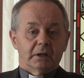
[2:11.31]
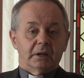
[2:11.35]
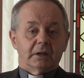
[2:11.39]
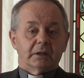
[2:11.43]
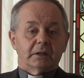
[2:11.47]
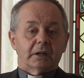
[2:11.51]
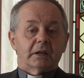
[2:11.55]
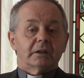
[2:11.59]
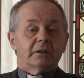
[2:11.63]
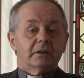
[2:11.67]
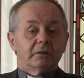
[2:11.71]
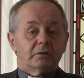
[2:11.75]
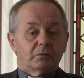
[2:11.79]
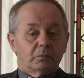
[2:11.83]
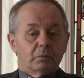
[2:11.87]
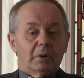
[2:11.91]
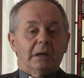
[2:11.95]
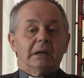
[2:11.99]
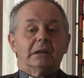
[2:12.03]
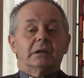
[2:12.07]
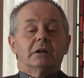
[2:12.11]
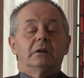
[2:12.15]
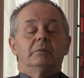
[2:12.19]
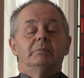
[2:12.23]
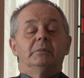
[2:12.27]
that is
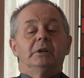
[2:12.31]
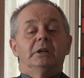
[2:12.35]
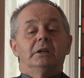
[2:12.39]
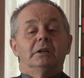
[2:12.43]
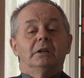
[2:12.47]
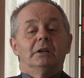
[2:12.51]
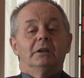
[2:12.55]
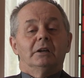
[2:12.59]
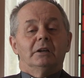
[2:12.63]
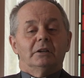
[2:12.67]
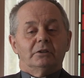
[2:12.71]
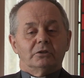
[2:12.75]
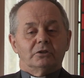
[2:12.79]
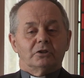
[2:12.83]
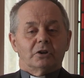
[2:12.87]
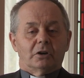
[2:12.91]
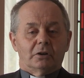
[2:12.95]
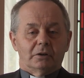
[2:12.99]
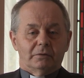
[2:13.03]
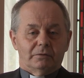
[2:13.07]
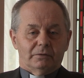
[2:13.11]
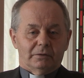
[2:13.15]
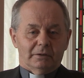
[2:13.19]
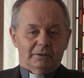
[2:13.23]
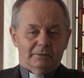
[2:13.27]
welcoming and
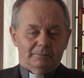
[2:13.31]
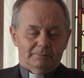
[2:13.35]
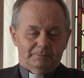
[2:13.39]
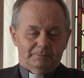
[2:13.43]
joyful.